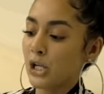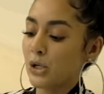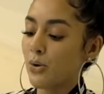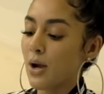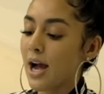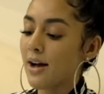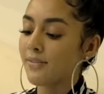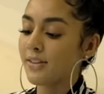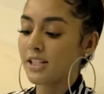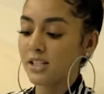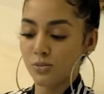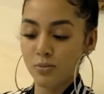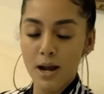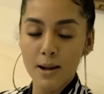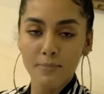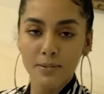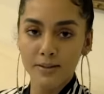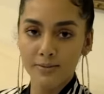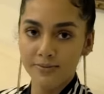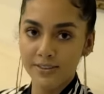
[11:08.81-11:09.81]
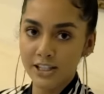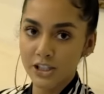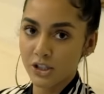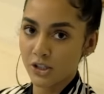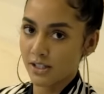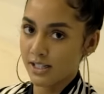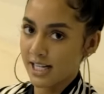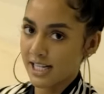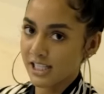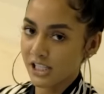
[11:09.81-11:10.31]
You have the swipe up
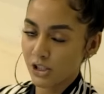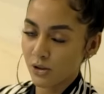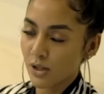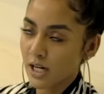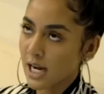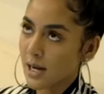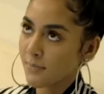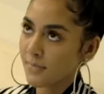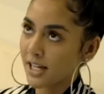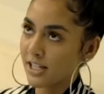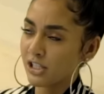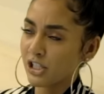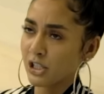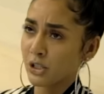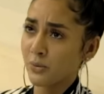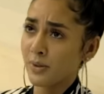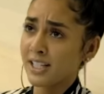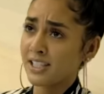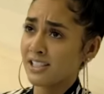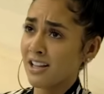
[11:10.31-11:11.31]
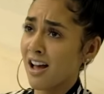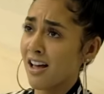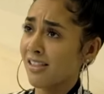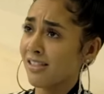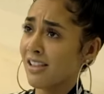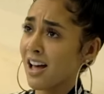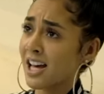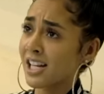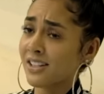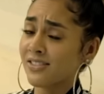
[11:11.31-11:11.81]
feature in Instagram that generates a
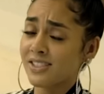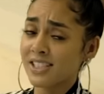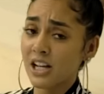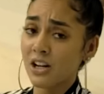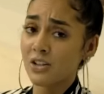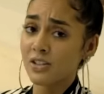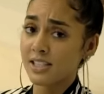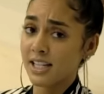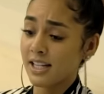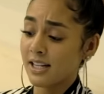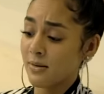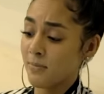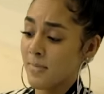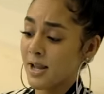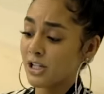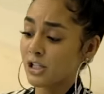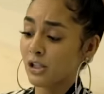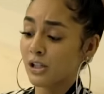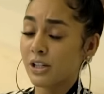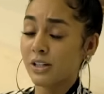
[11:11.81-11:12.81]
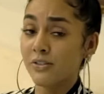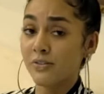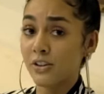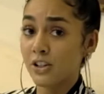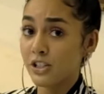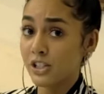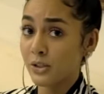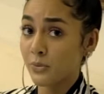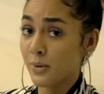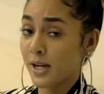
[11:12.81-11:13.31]
lot of sales and makes your
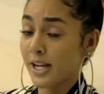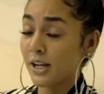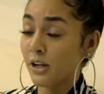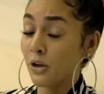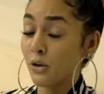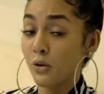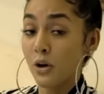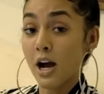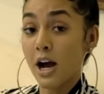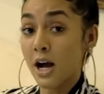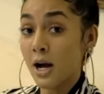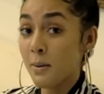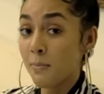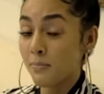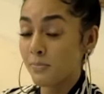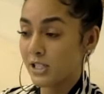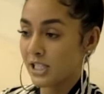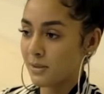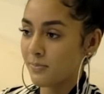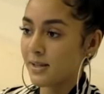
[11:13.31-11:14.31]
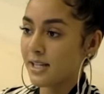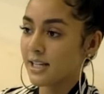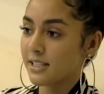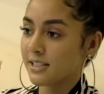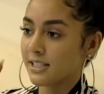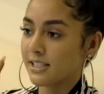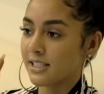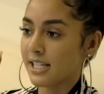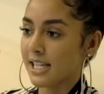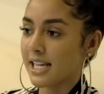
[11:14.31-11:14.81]
conversion rate go up just
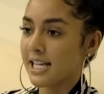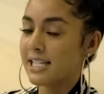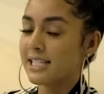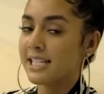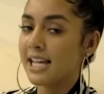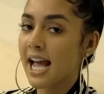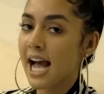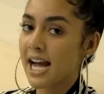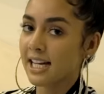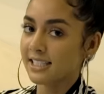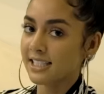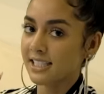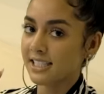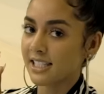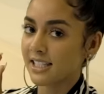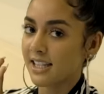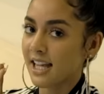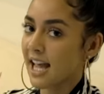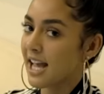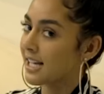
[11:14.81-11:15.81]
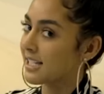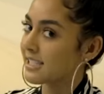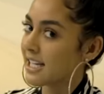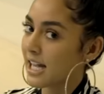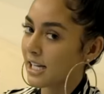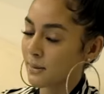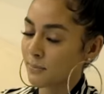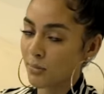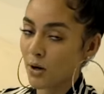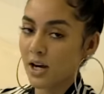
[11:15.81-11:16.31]
because it's easy access to the
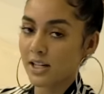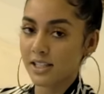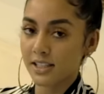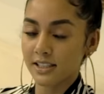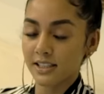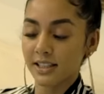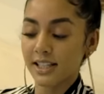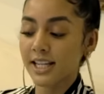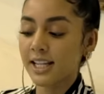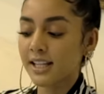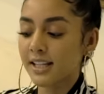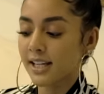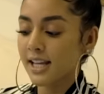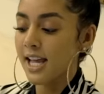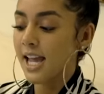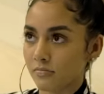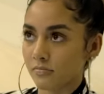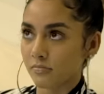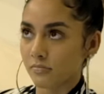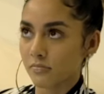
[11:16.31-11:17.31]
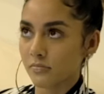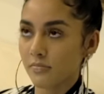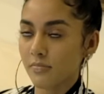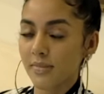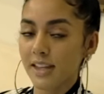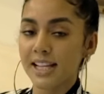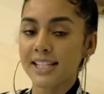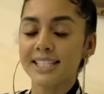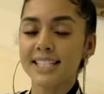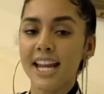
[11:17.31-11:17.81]
exact product link
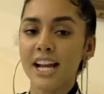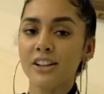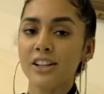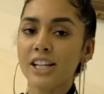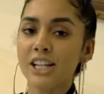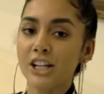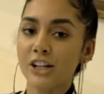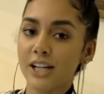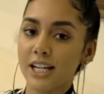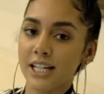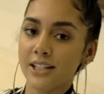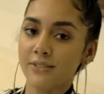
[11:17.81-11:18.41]
scaling your